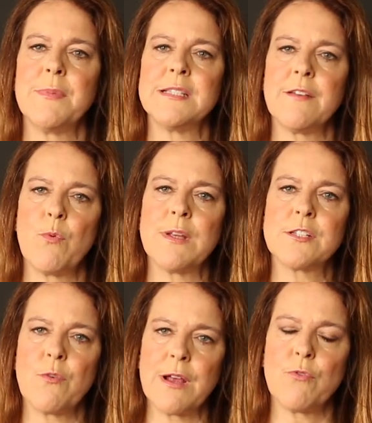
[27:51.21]
as if
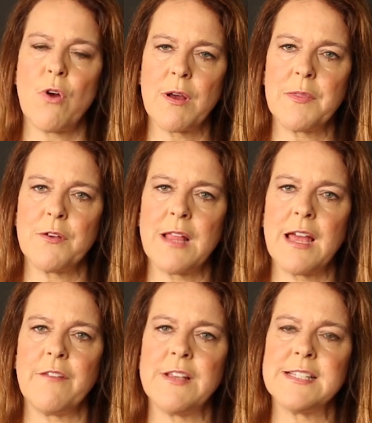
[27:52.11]
what's going wrong in their
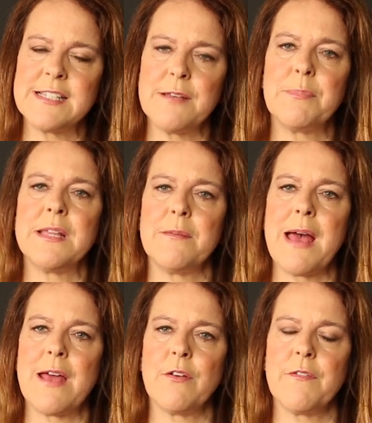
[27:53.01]
life is simply a
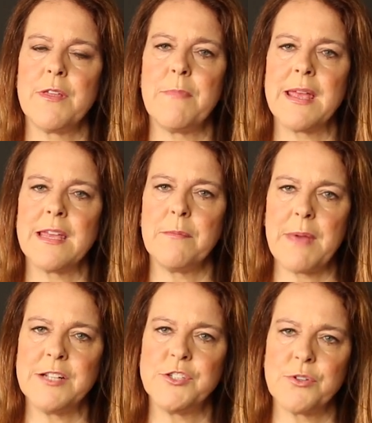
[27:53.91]
matter of them making
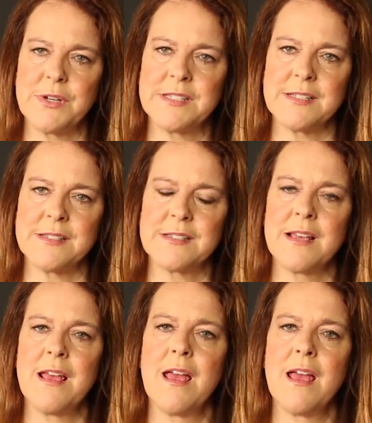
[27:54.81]
bad choices,